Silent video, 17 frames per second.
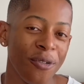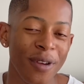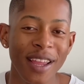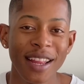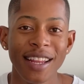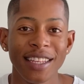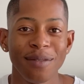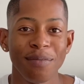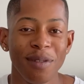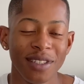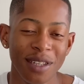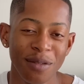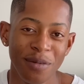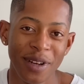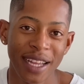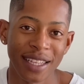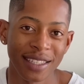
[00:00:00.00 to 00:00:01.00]
quickly as
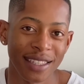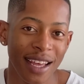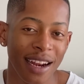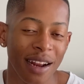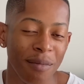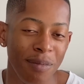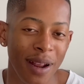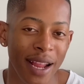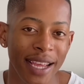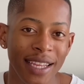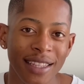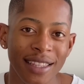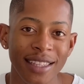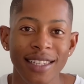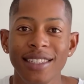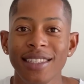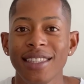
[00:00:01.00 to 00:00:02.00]
possible and start applying
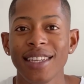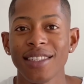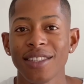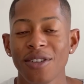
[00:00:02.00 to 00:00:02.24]
these things,